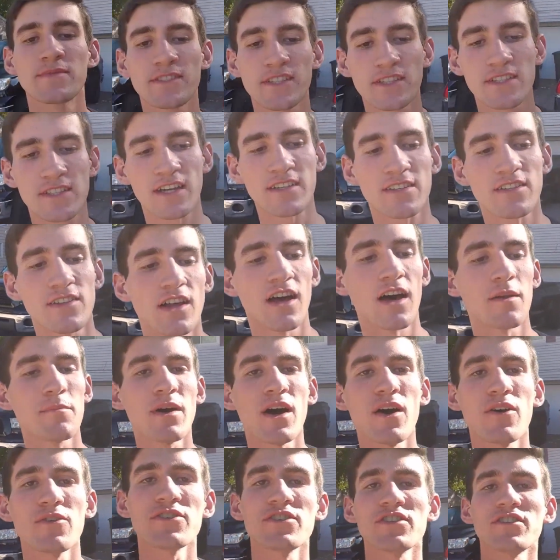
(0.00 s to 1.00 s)
Just got the lawn
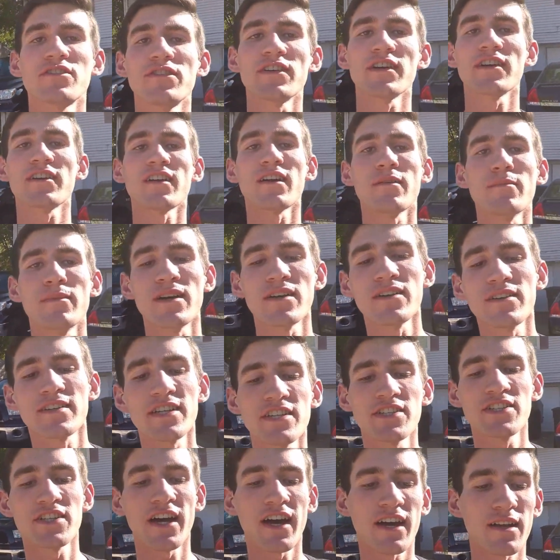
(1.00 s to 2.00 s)
mowed, just figured I better
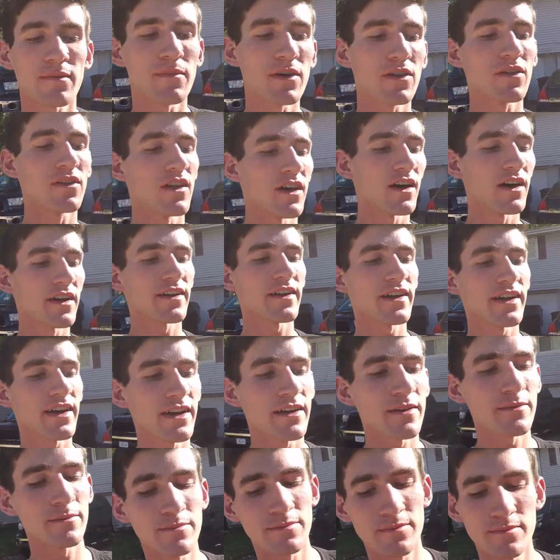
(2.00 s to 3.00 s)
teach you how to mow the lawn
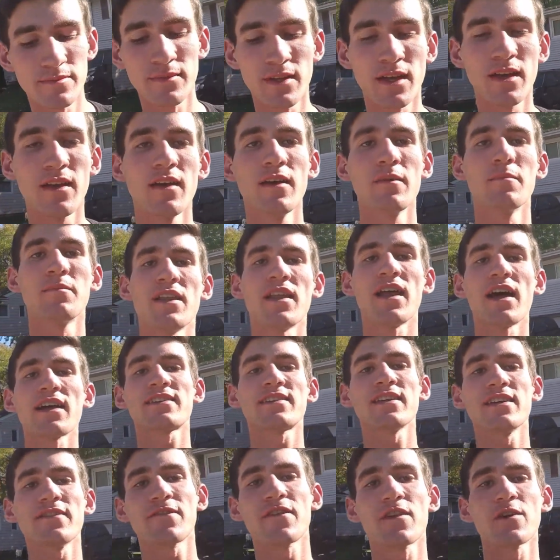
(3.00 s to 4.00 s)
today. But
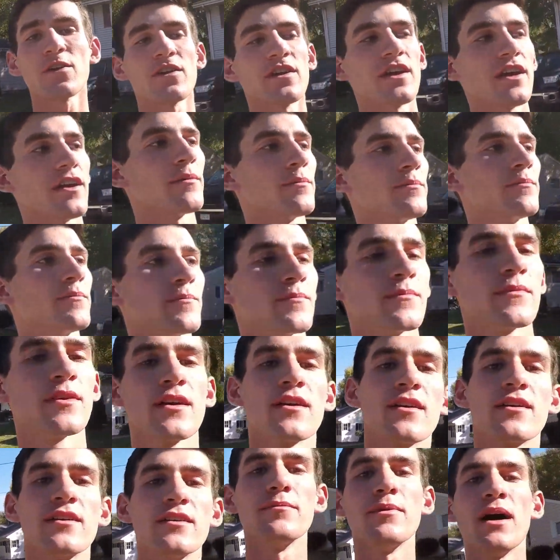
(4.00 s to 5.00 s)
that's it for today.
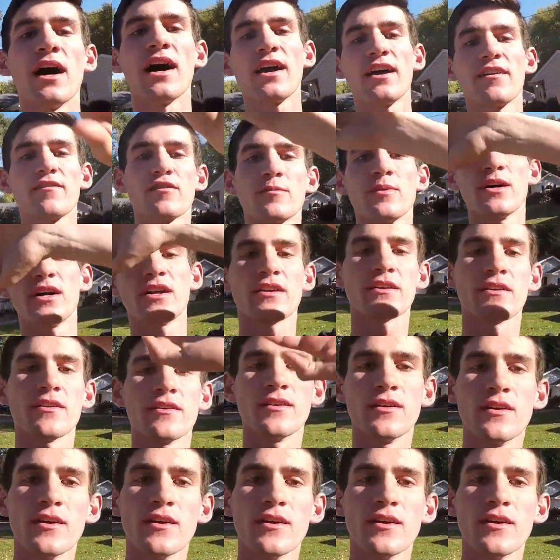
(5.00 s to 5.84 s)
Goodbye everybody.